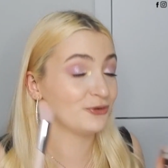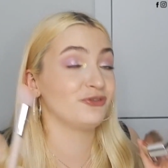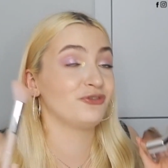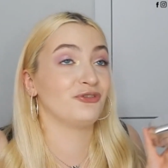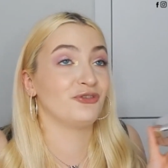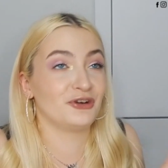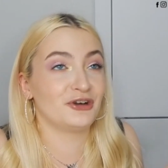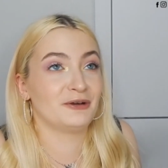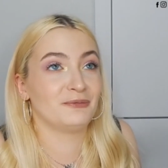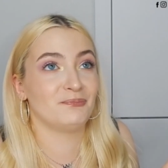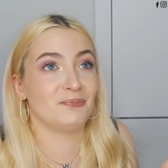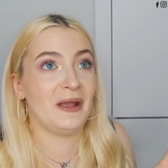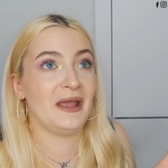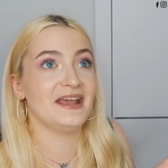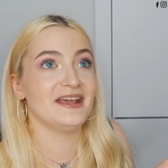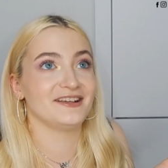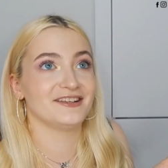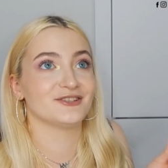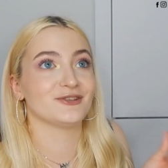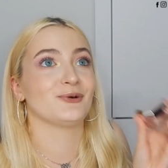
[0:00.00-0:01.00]
prefer
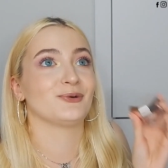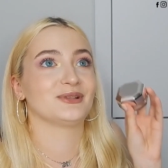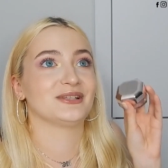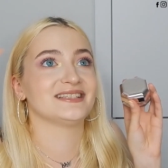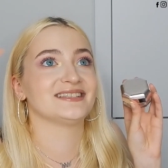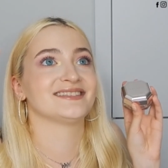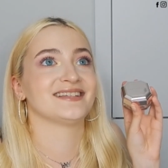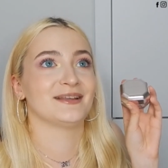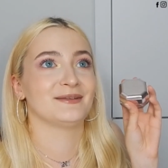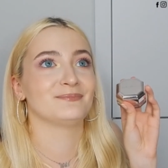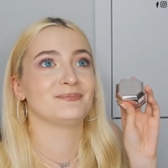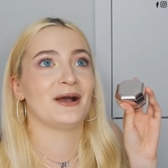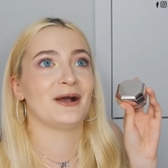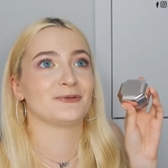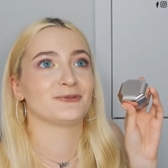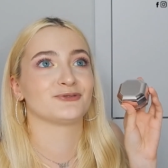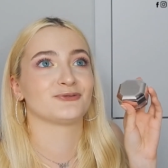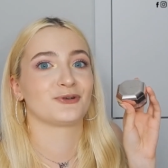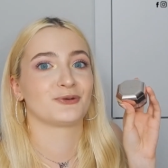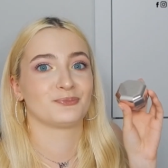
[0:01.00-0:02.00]
paying only 10
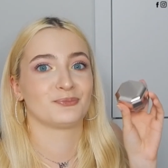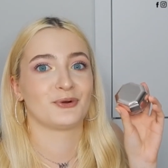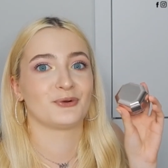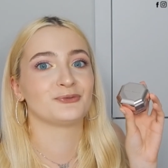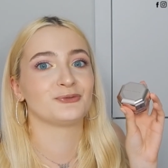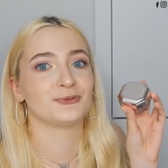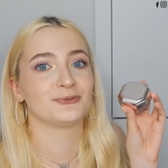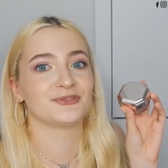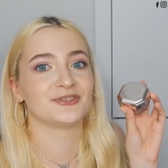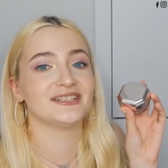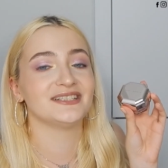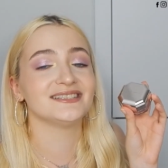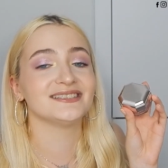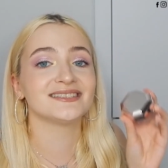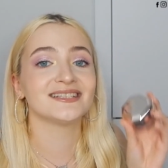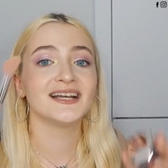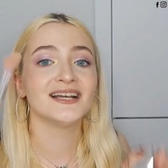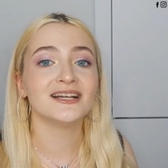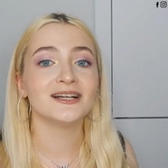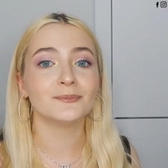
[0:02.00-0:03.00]
pounds for both of
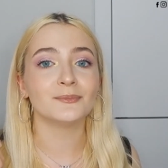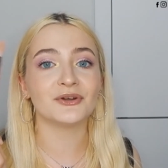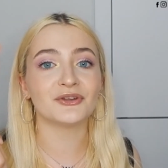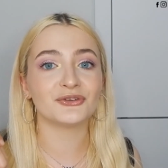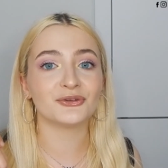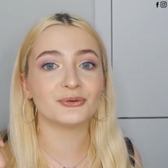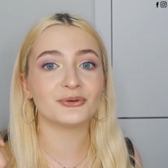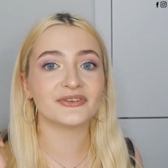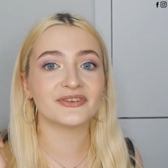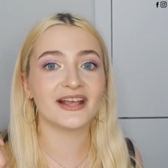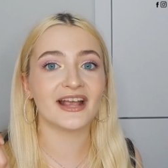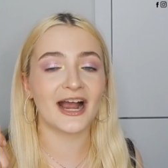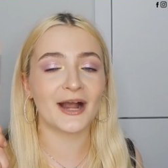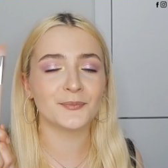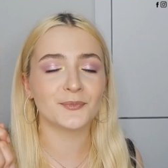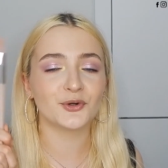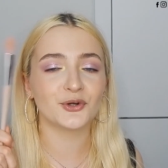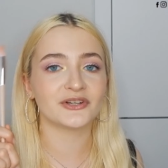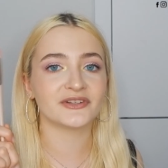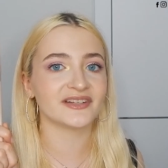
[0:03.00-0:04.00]
these. But seriously,
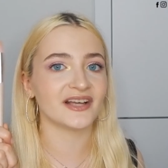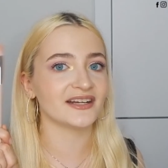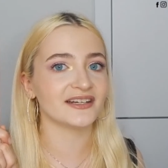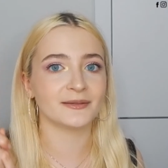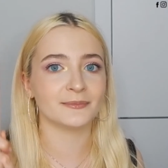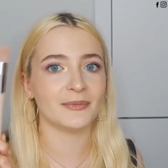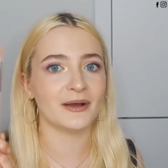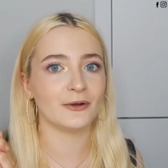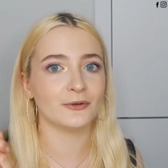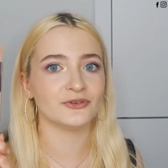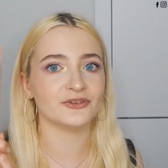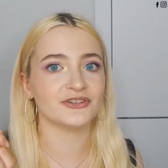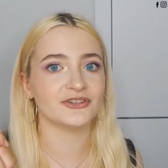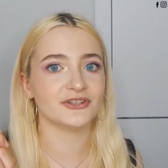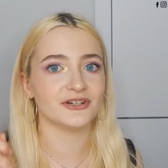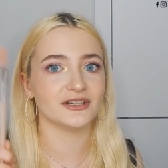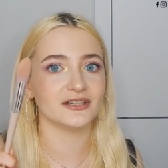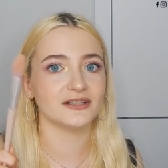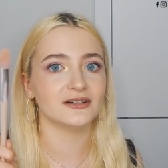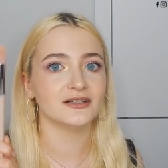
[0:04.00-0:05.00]
I'm more excited about
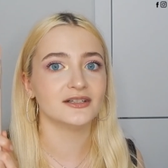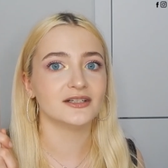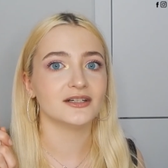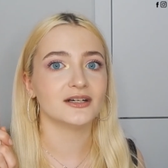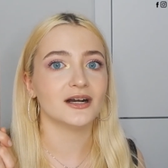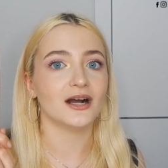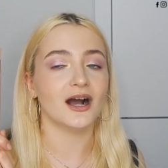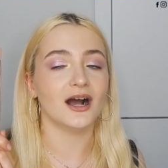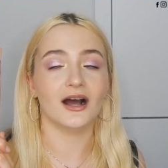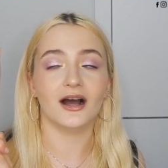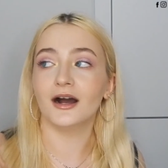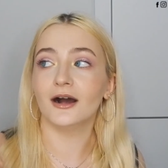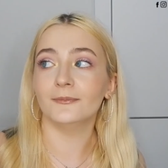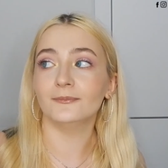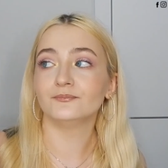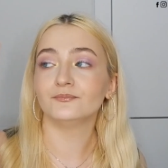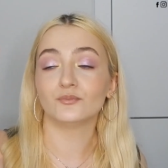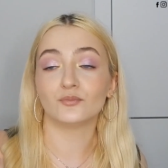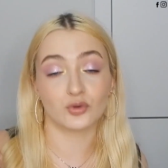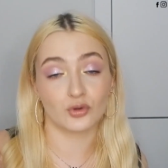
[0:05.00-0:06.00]
the uh,
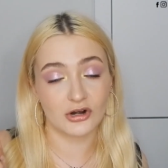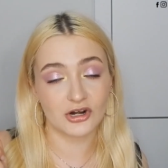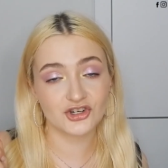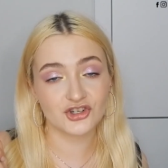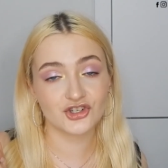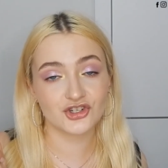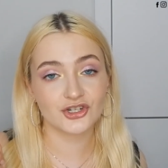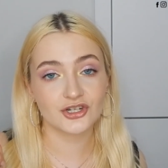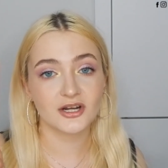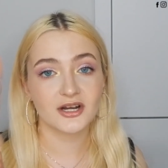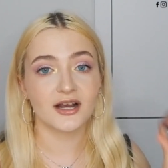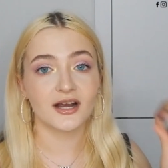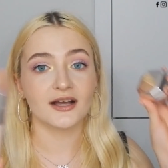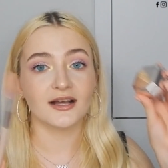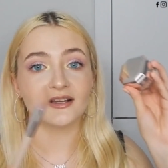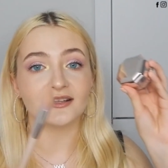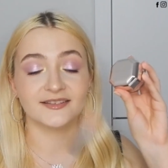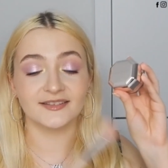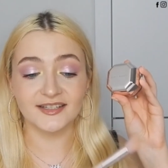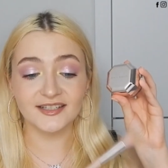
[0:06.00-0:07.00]
brush.
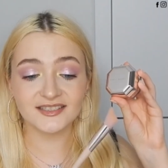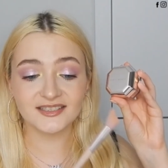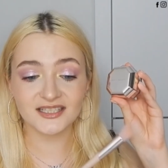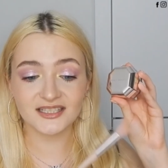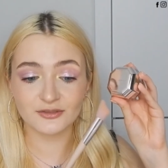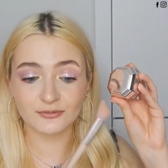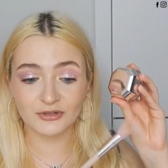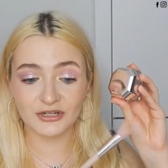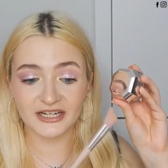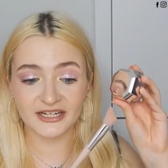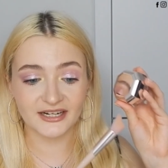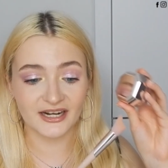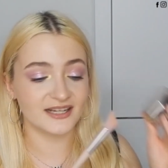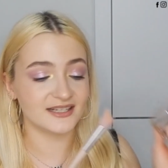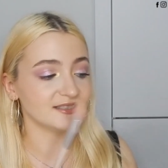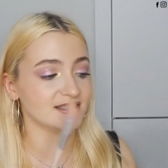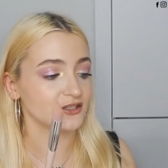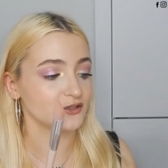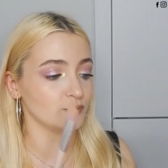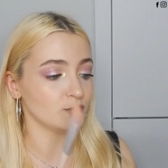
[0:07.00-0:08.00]
This is really
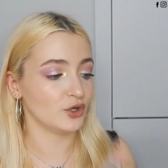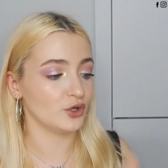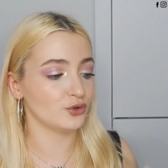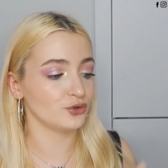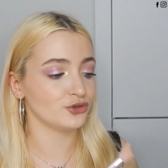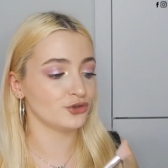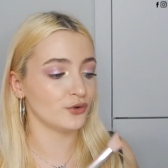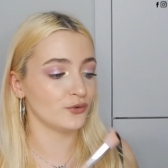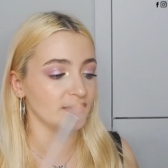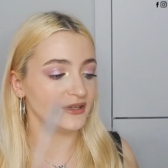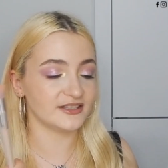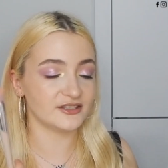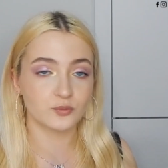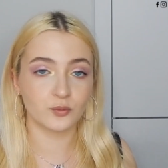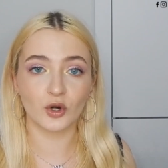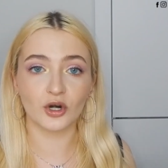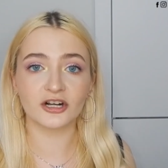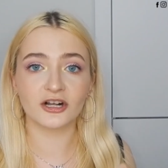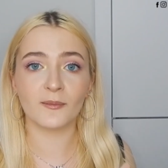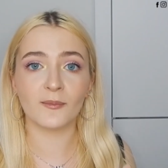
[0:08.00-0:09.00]
nice as well. So it's
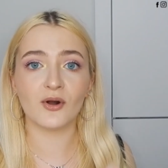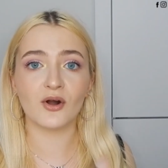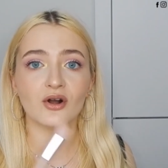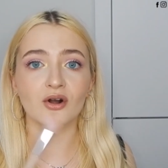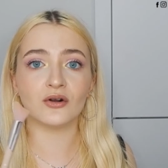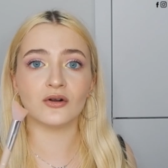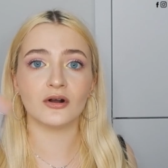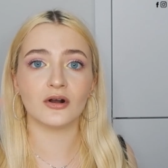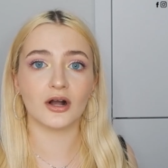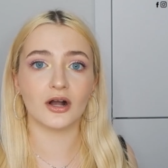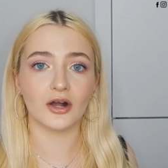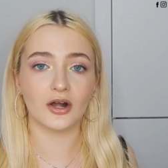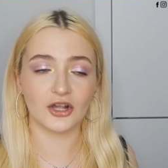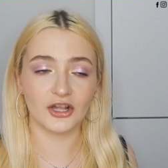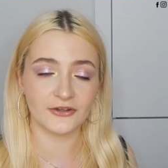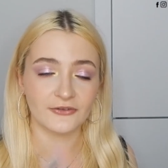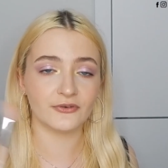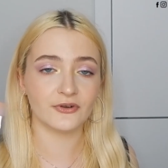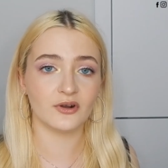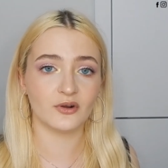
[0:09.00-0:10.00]
workable
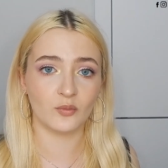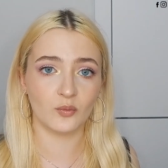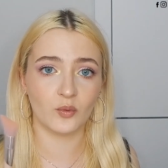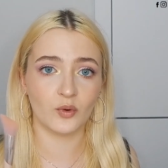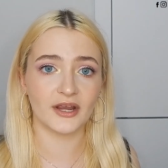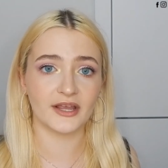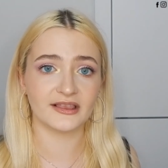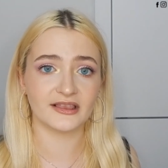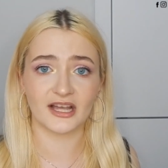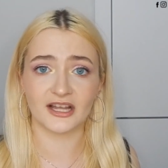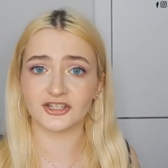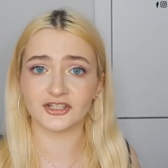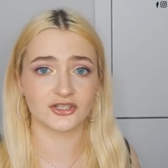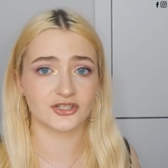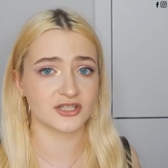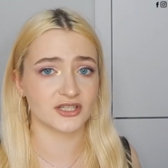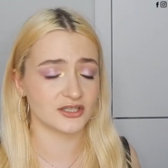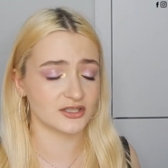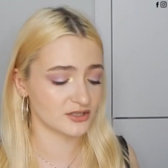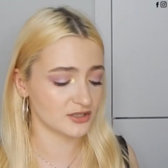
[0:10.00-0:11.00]
even with lighter
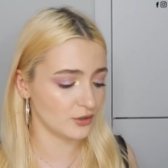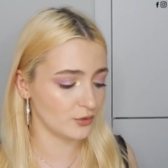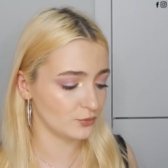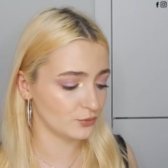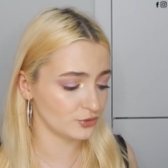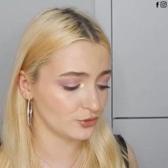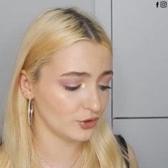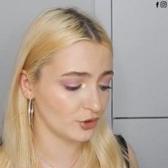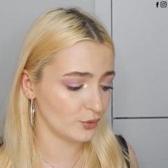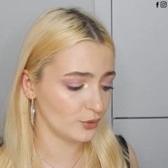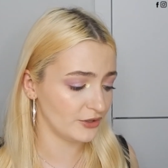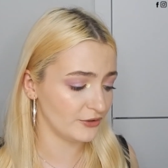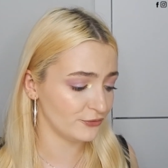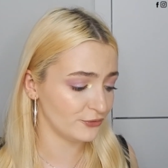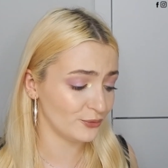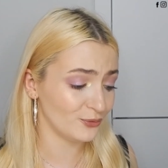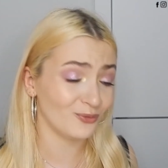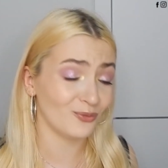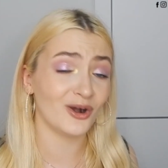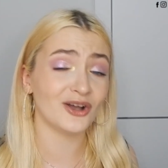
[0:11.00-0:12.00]
skin tones. So
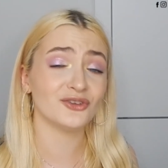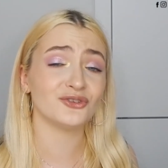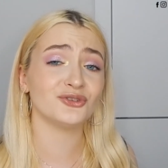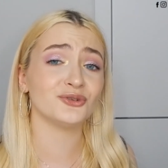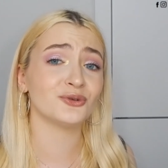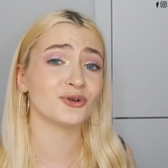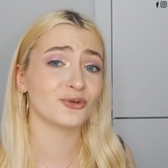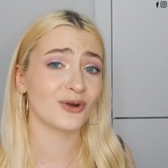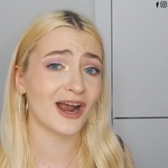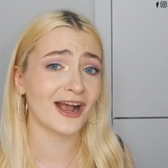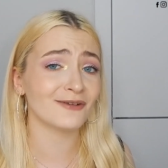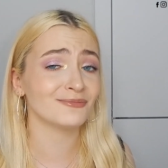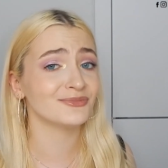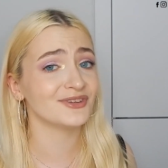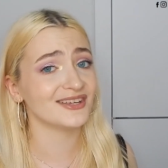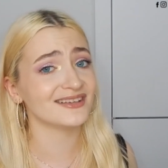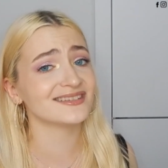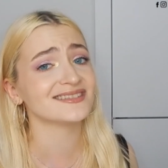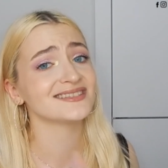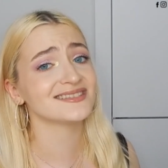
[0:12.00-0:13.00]
if you want to
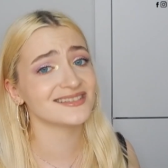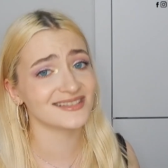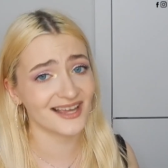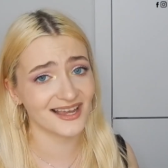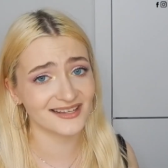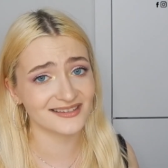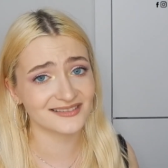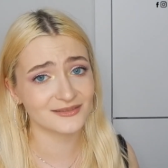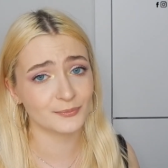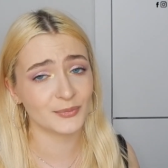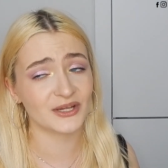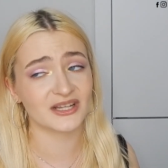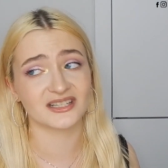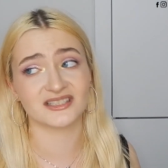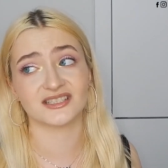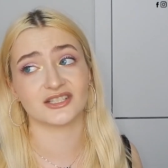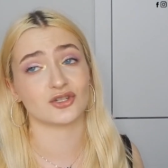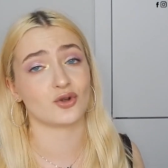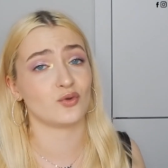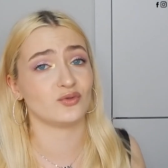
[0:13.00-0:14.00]
grab this set
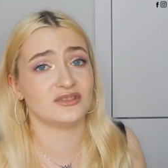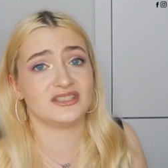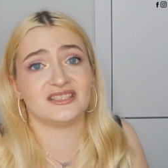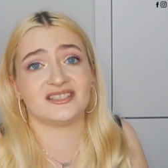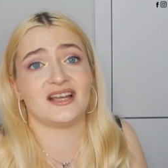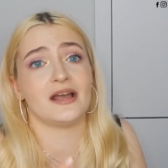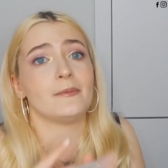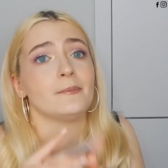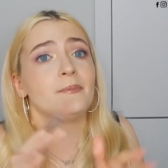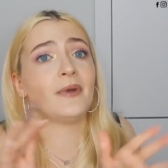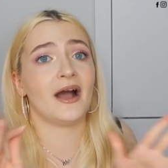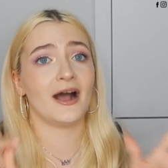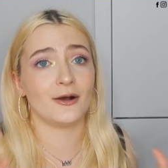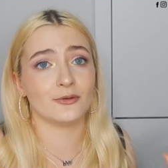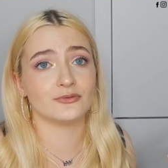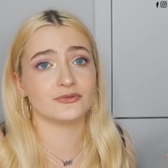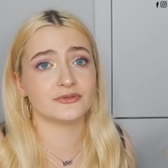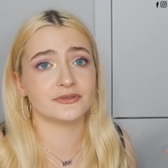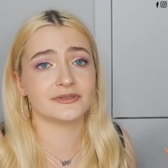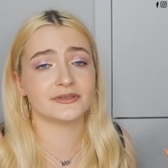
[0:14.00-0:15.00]
because it's only 10
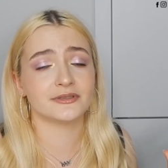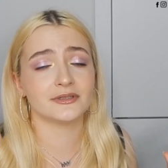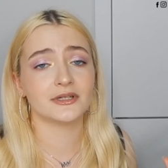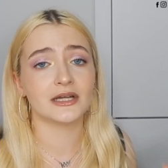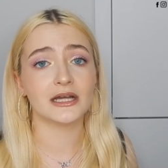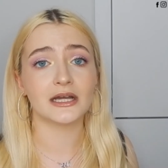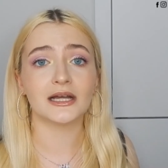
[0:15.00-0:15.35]
pounds,